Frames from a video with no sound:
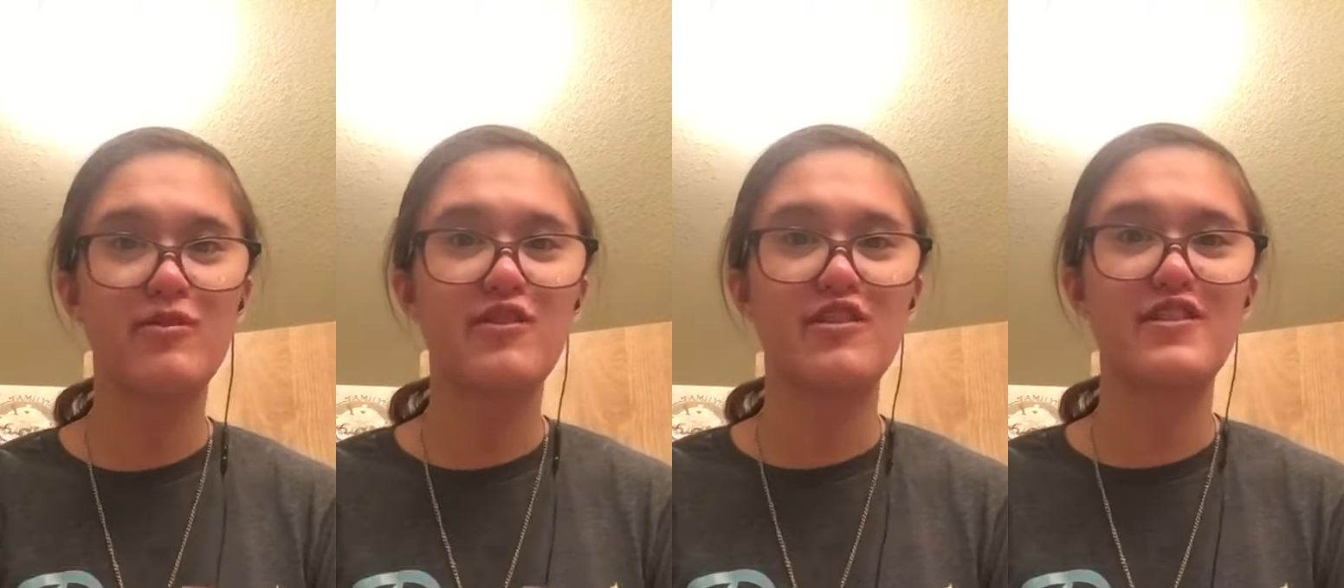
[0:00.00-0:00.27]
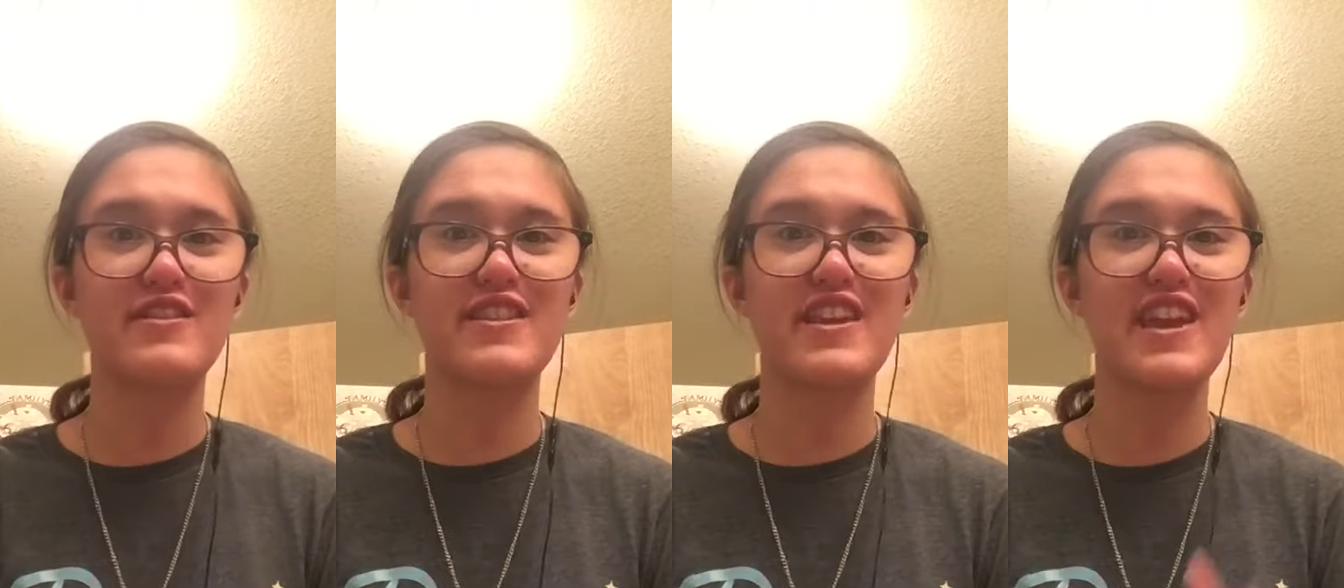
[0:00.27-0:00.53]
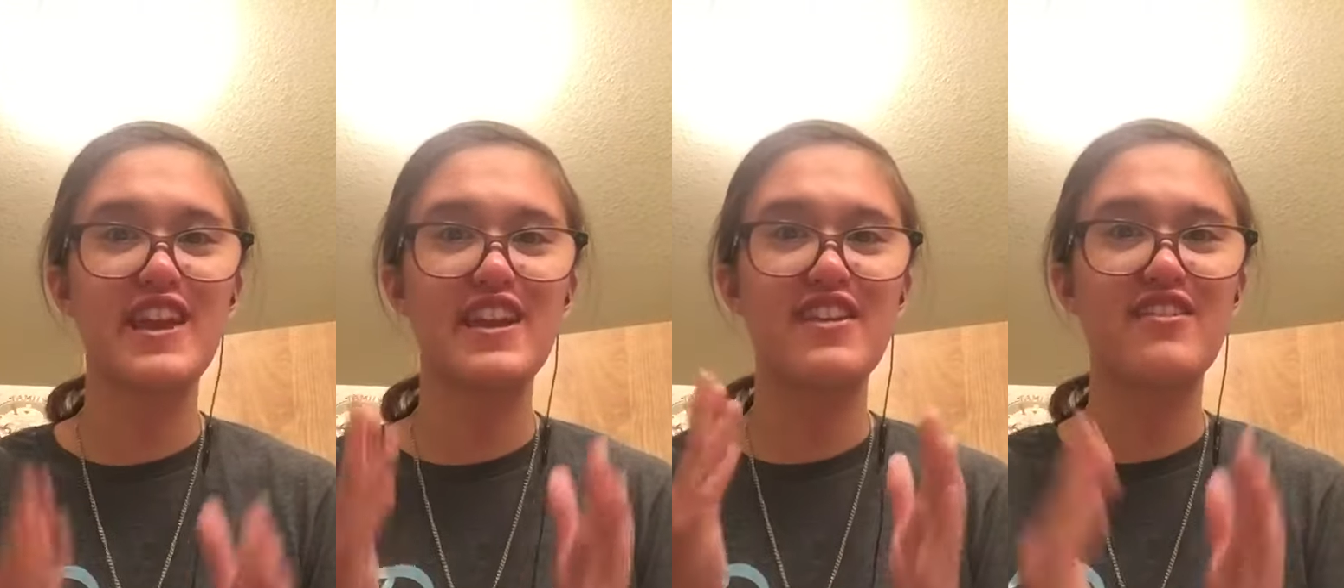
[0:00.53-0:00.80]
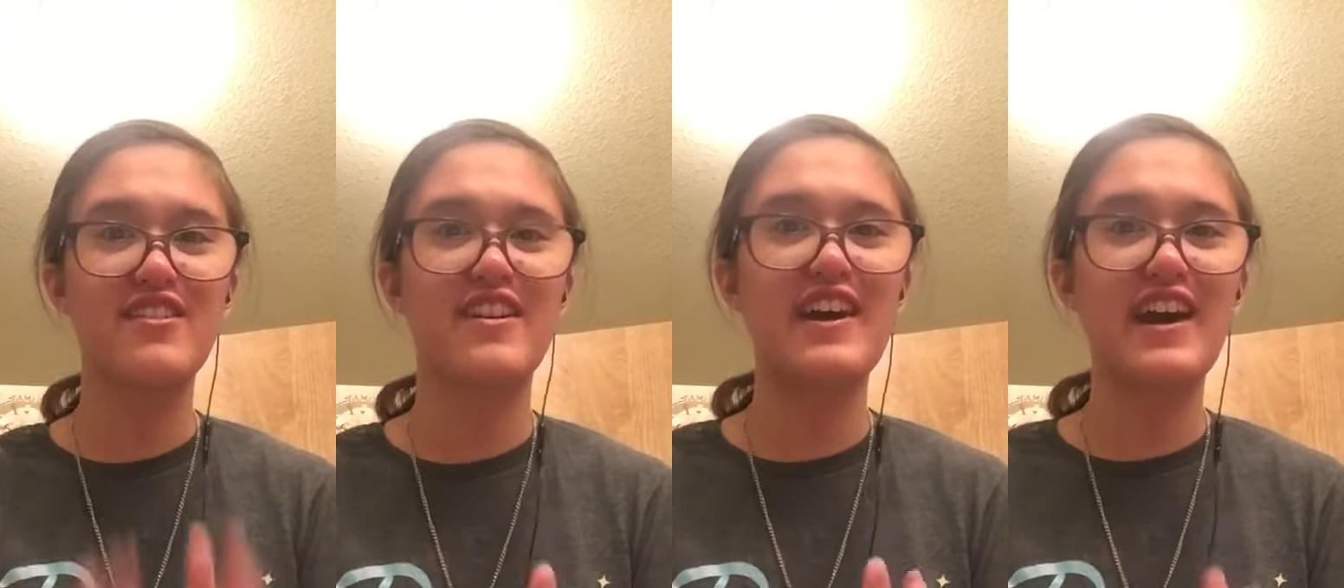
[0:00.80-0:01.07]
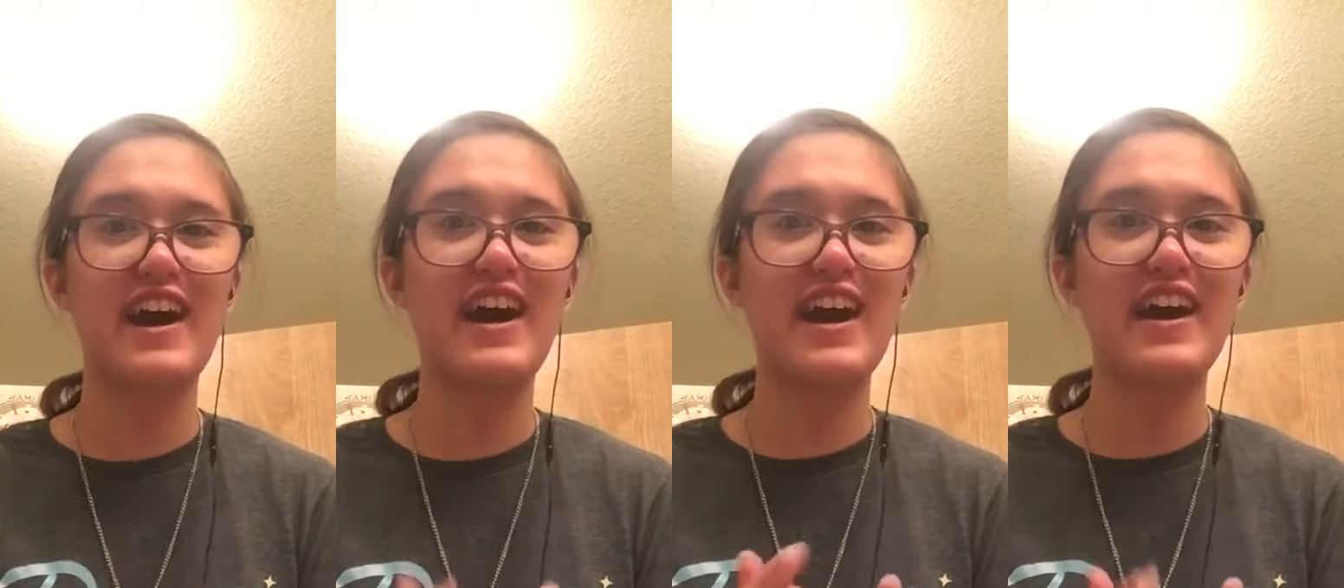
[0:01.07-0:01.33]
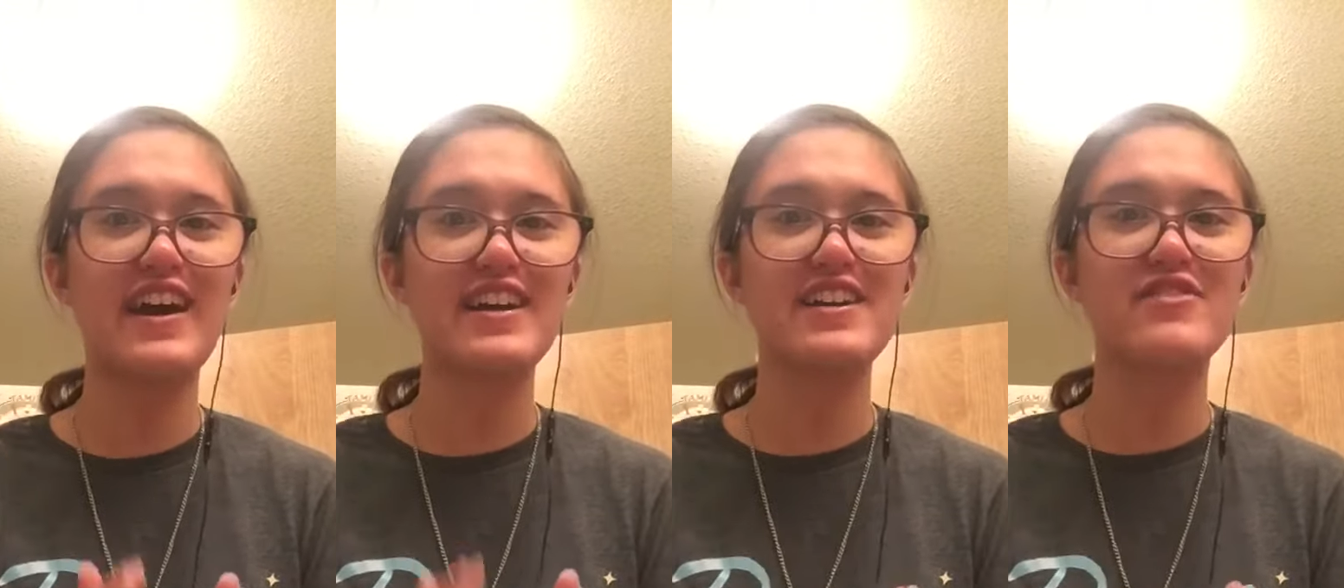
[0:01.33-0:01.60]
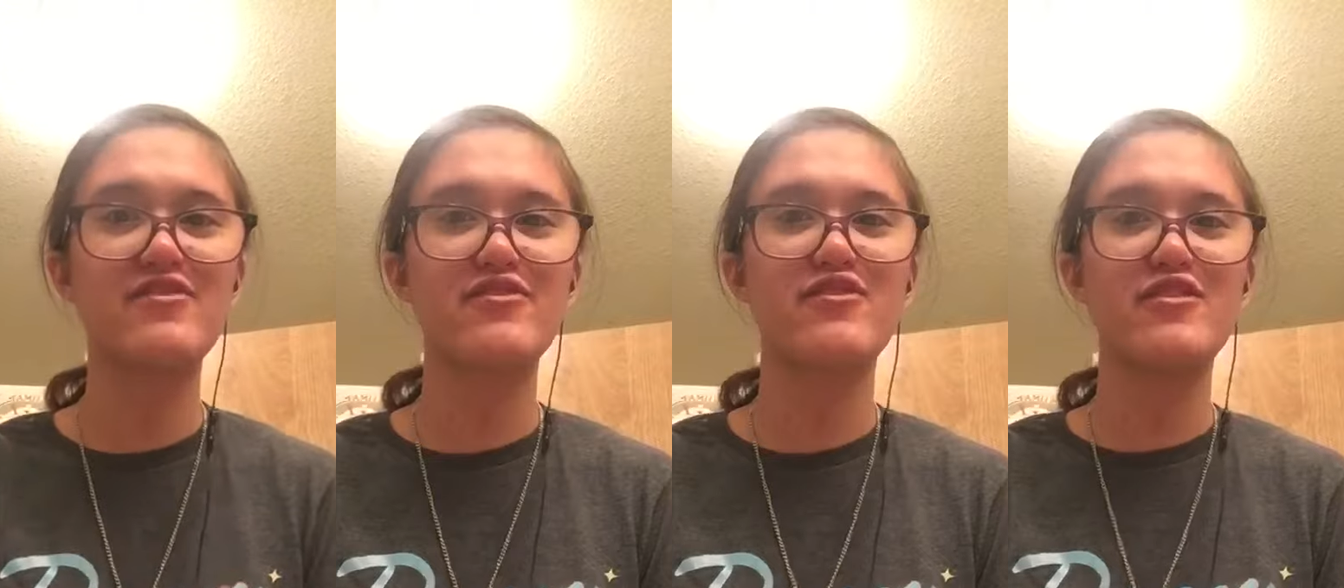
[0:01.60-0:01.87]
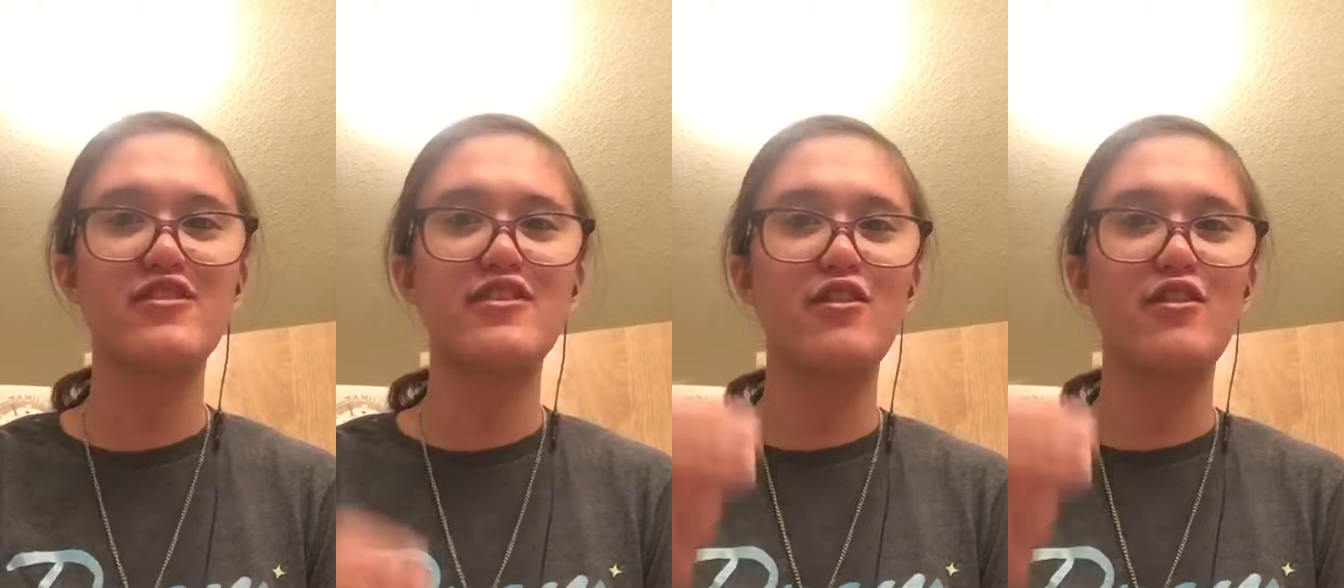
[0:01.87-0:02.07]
for thank you guys for